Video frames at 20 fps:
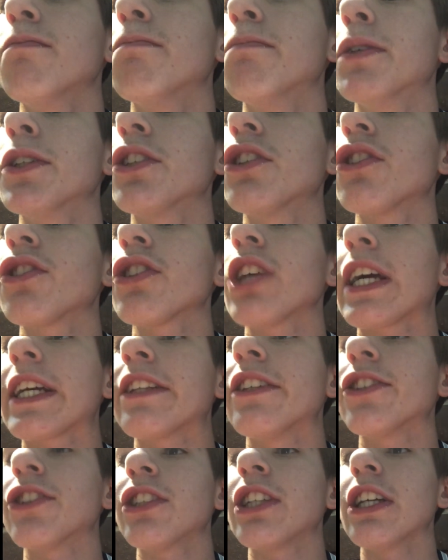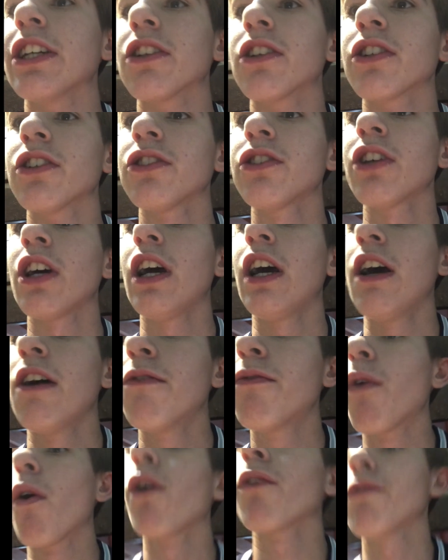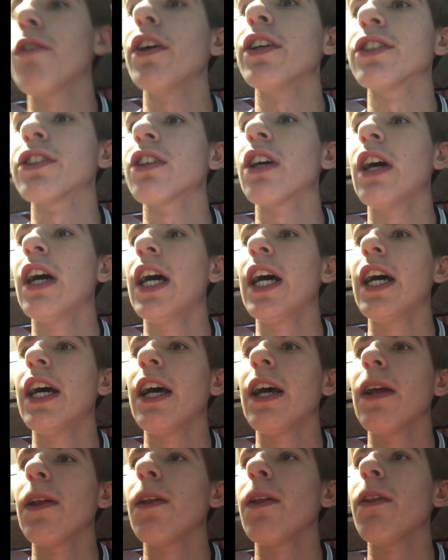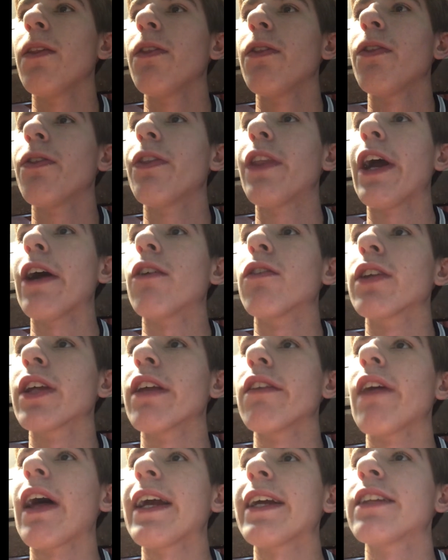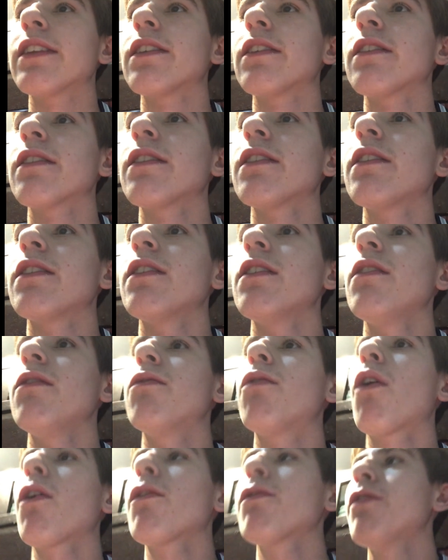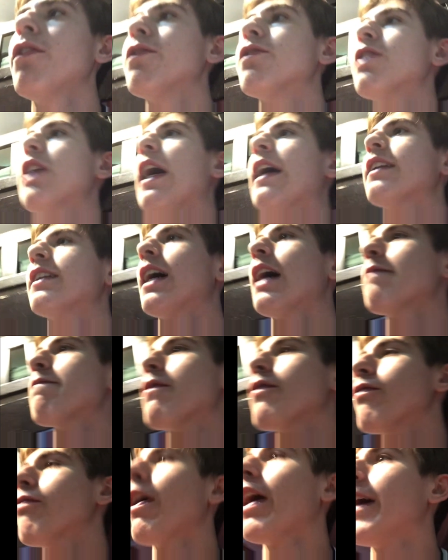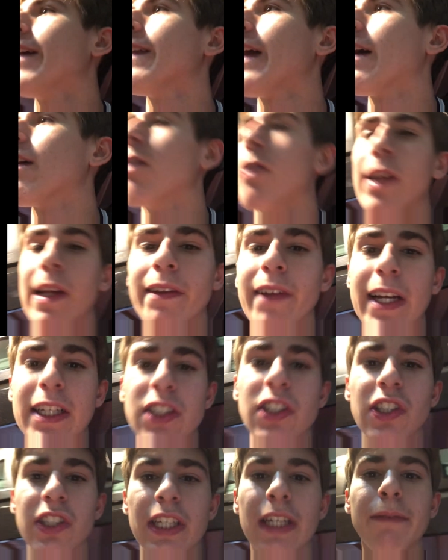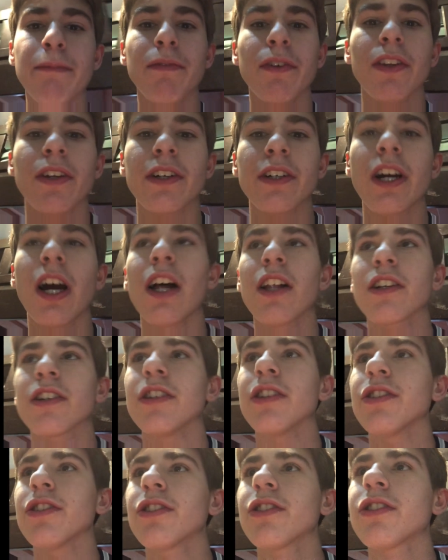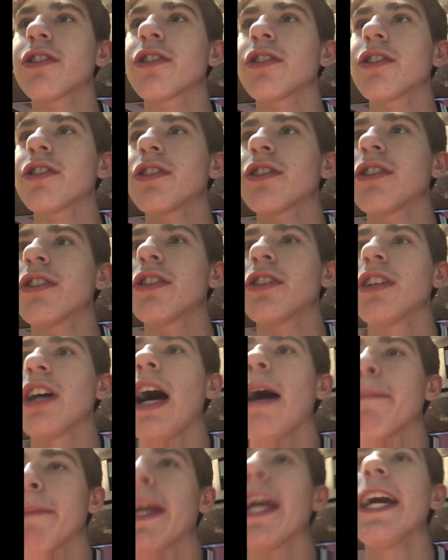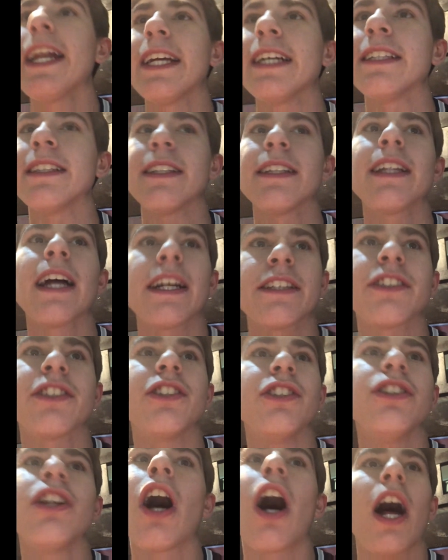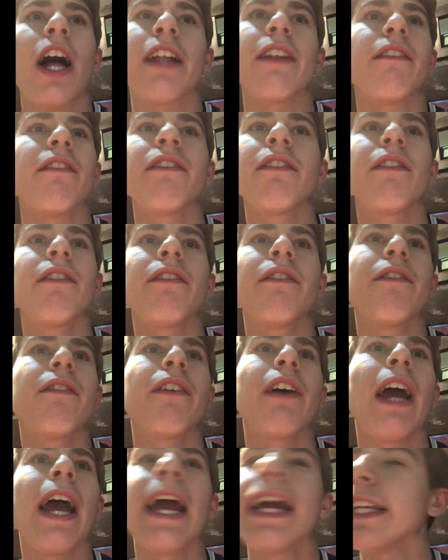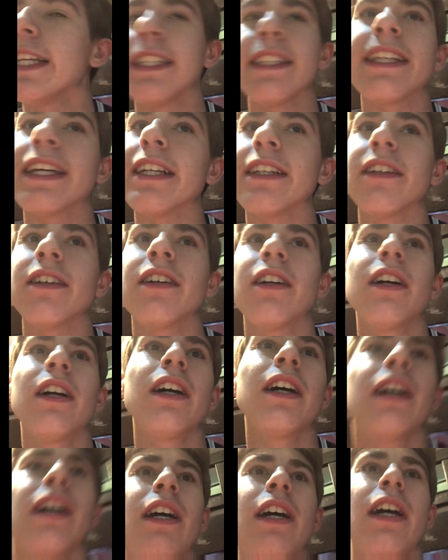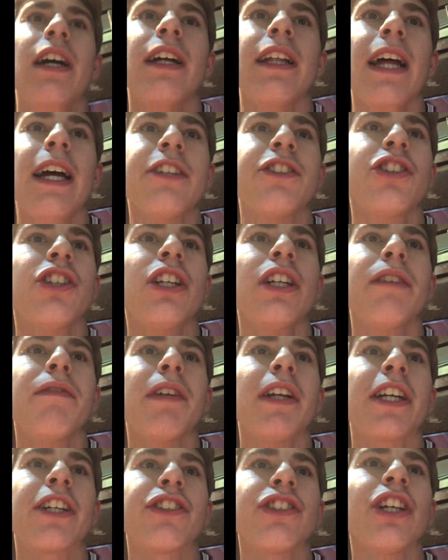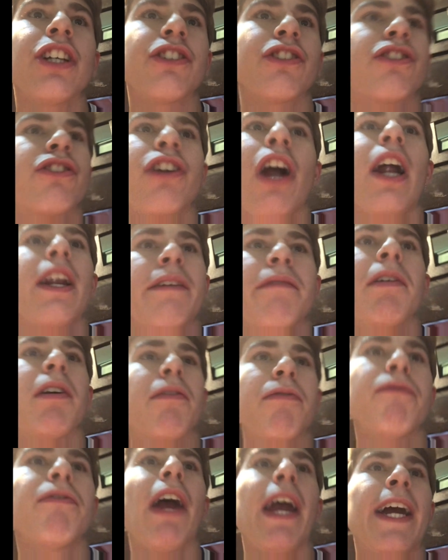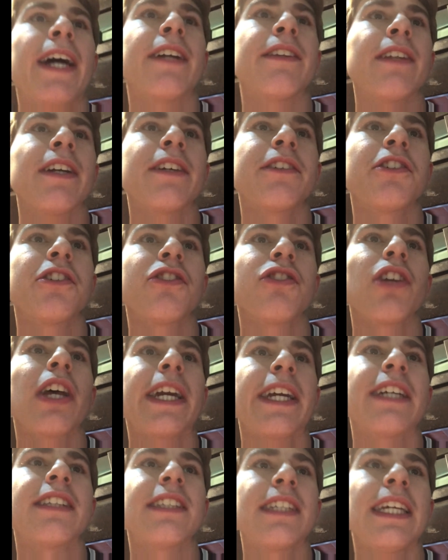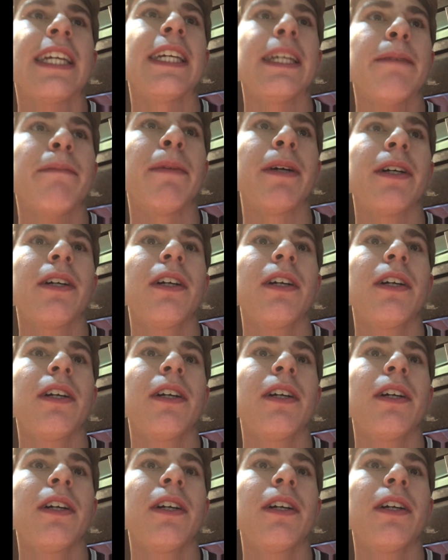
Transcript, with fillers: but just like the Steelers. Fourth is they only like fourth is that type of fan that only likes a team for their colors. I'm kidding. That's not anything. That shouldn't even exist. They're not even a fan. They're just like a team.